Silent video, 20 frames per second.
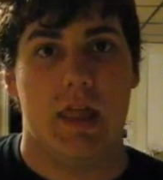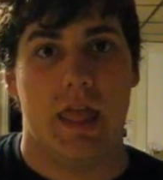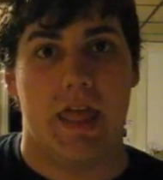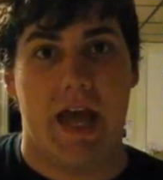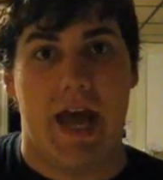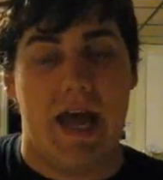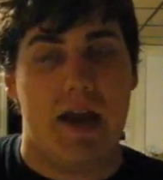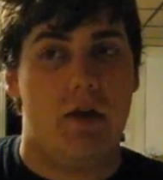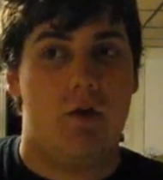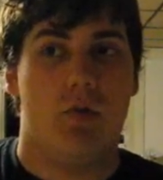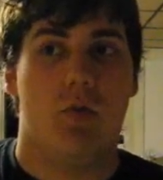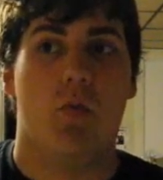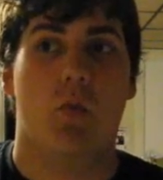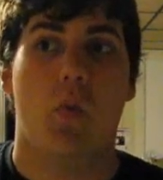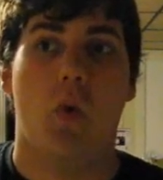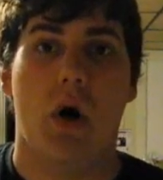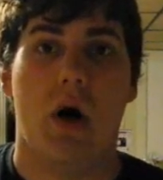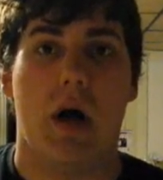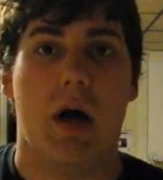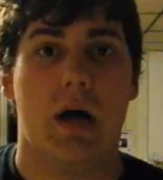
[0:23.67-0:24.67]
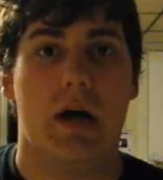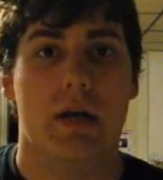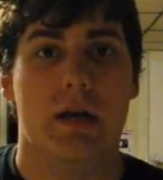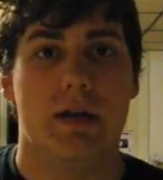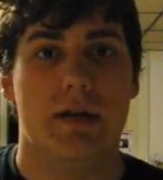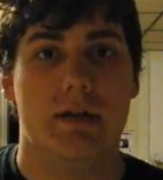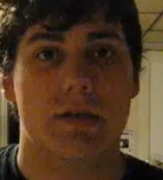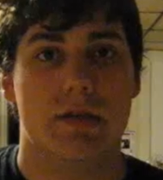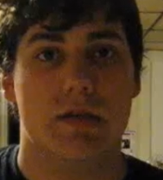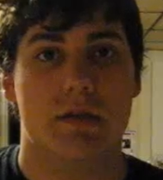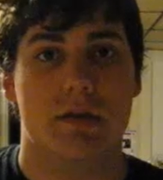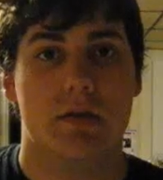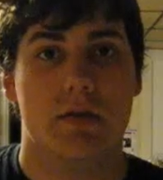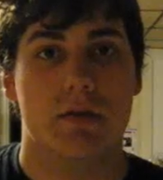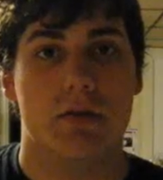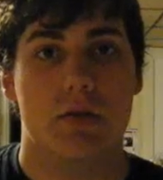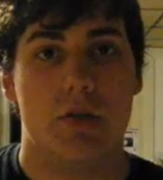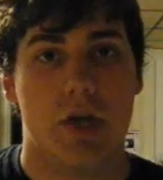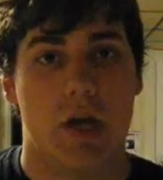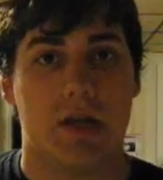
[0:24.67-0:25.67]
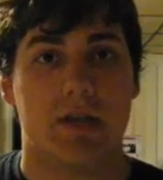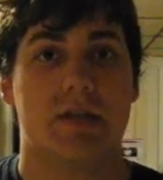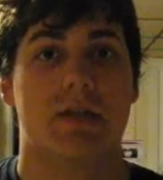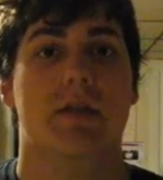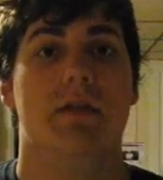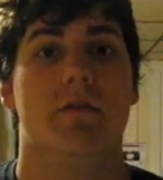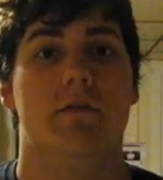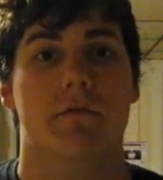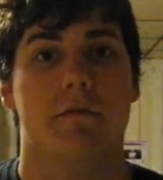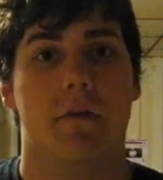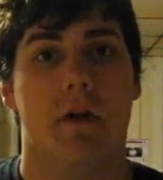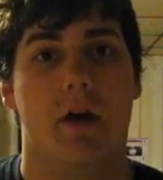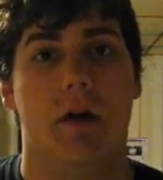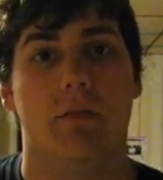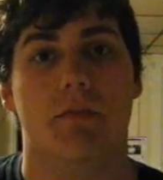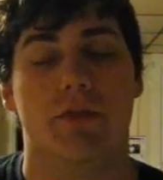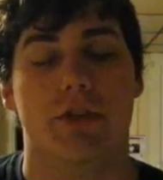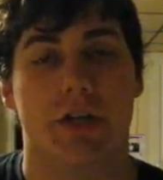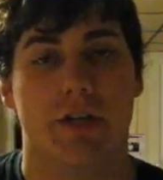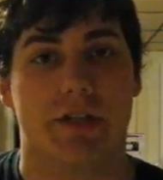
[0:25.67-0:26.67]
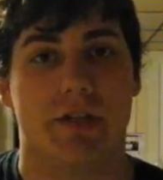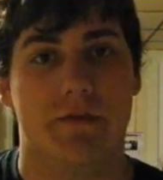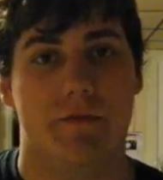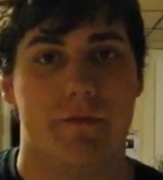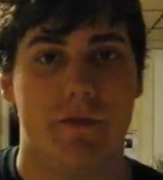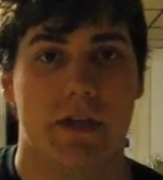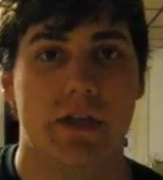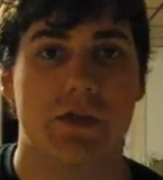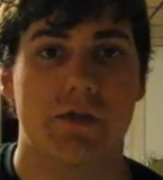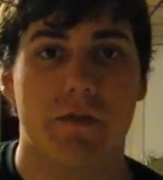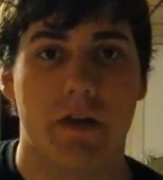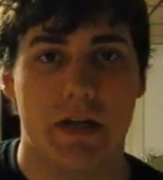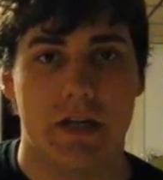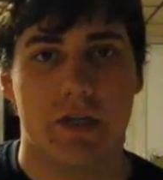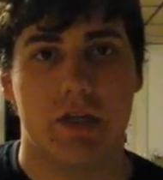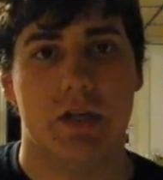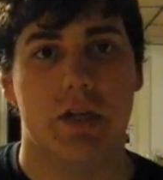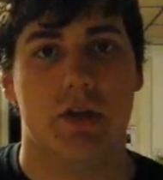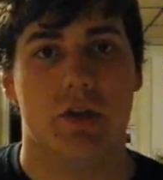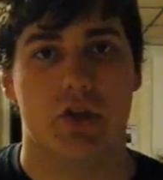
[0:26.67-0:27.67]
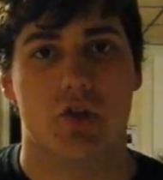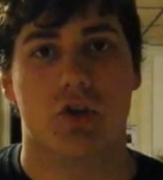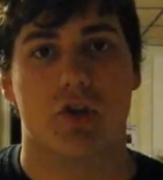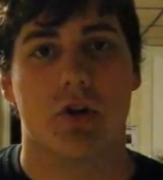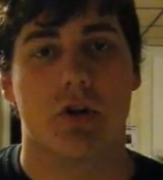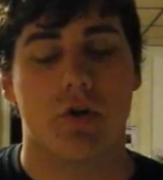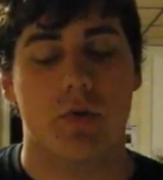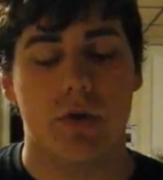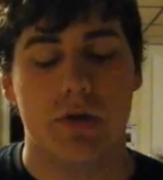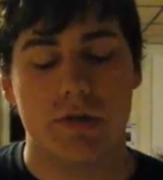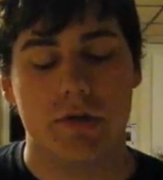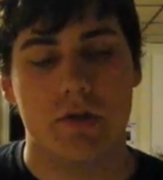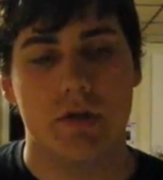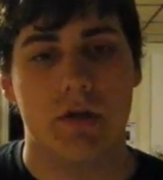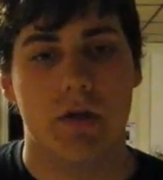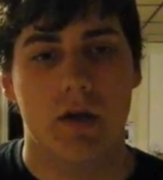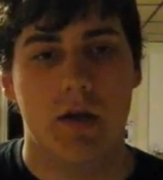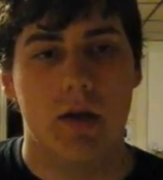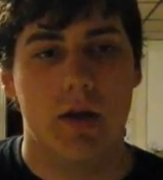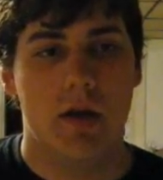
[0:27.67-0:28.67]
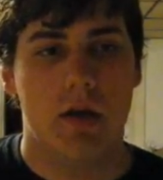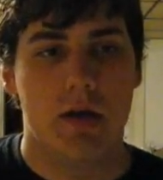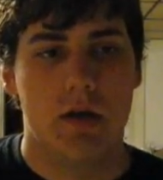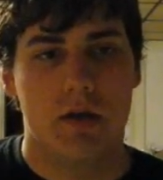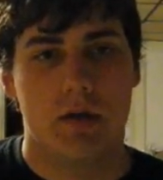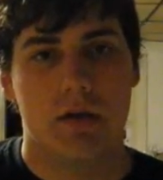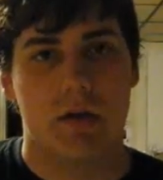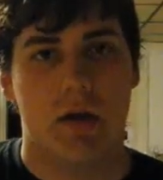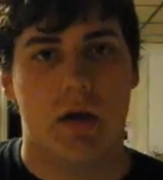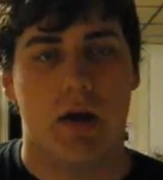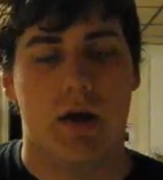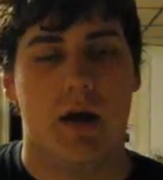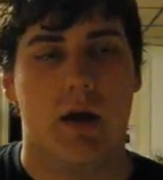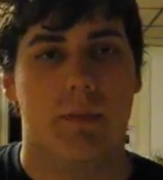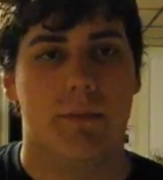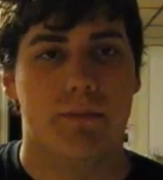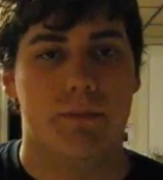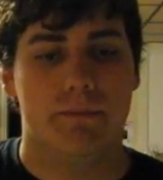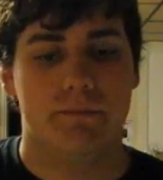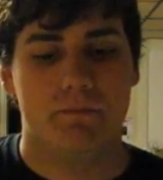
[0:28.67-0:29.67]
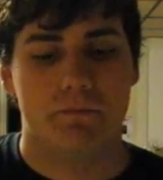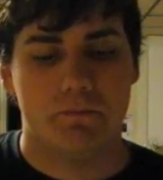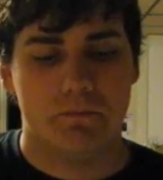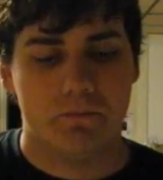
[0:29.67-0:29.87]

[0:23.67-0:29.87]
that was Justin from Justin Finch-Fletchley and the Sugar Quills. Um,